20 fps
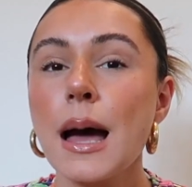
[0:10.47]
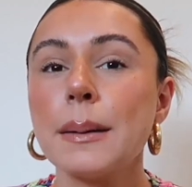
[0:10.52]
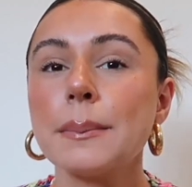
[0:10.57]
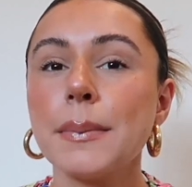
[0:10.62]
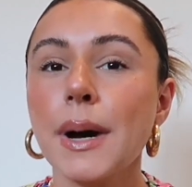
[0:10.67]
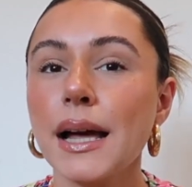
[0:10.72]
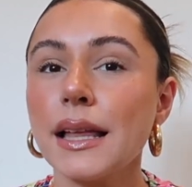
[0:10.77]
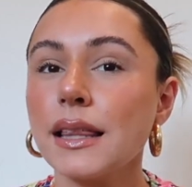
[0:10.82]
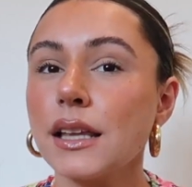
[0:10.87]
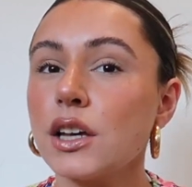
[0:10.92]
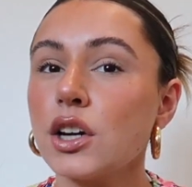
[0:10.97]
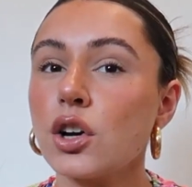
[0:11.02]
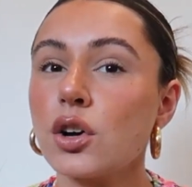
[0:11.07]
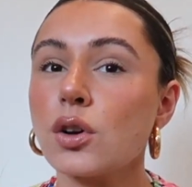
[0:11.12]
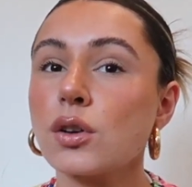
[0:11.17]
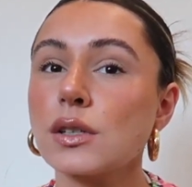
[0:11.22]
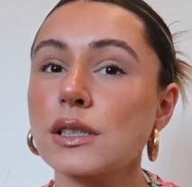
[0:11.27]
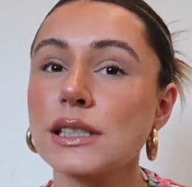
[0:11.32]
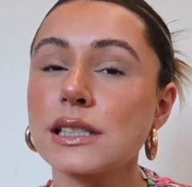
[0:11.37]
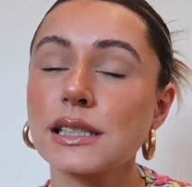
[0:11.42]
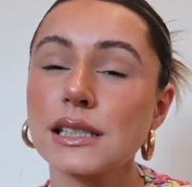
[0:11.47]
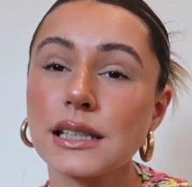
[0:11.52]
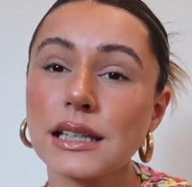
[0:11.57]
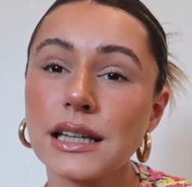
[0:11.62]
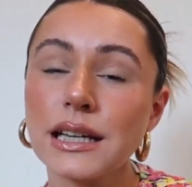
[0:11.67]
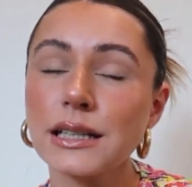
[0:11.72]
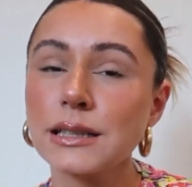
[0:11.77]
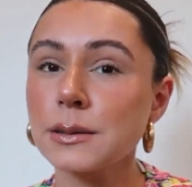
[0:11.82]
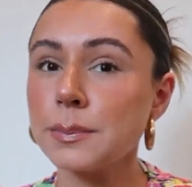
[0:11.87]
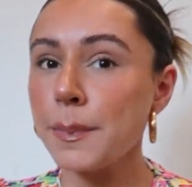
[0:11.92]
my little
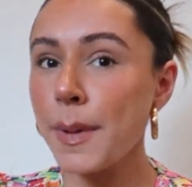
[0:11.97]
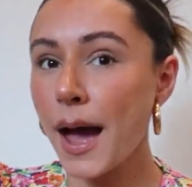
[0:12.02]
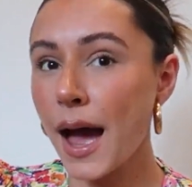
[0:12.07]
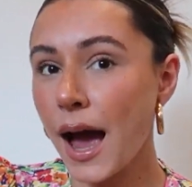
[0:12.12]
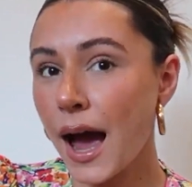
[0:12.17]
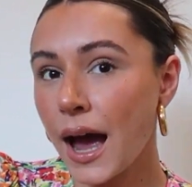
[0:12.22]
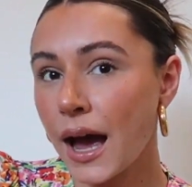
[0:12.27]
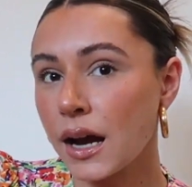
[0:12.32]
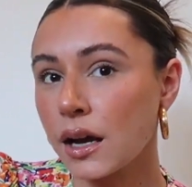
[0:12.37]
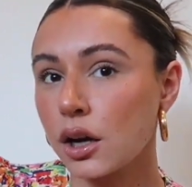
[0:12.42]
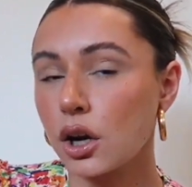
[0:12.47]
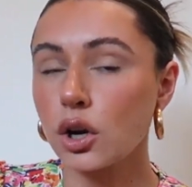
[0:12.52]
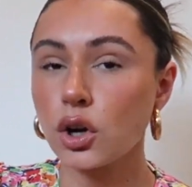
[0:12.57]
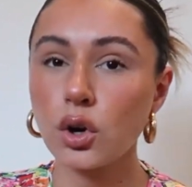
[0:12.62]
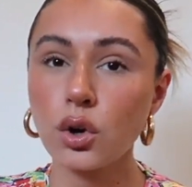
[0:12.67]
sleeked back,